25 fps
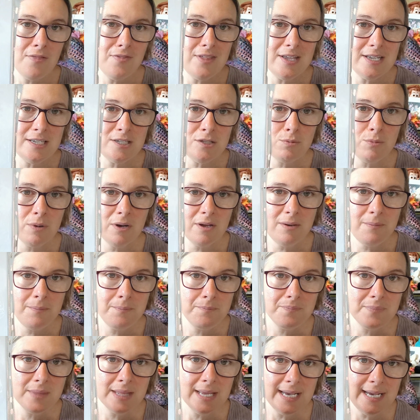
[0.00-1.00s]
This one
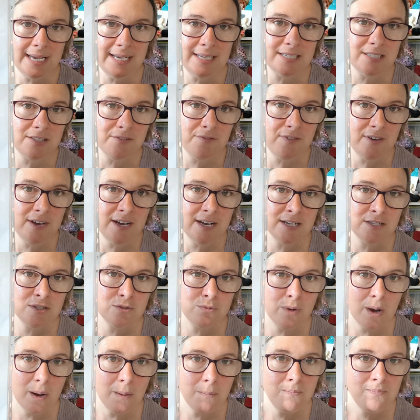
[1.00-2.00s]
is the
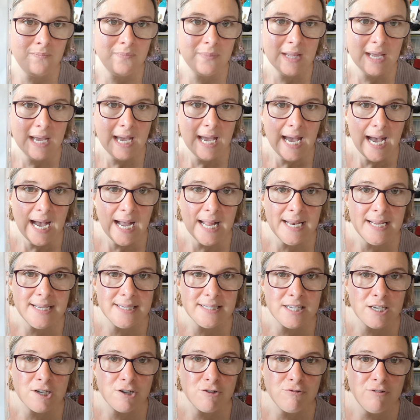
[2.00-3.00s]
first one, and
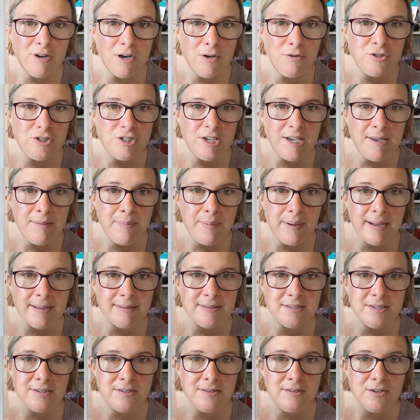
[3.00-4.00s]
it's a crochet
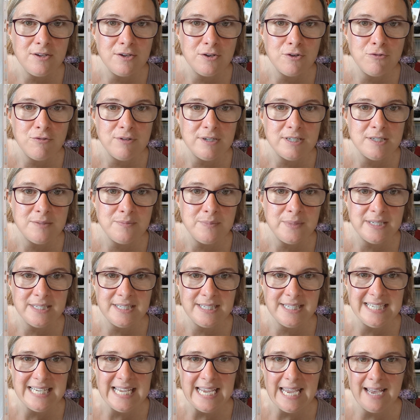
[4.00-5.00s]
pattern
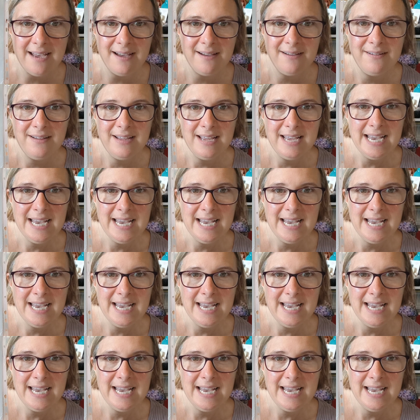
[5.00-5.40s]
Christmas deer.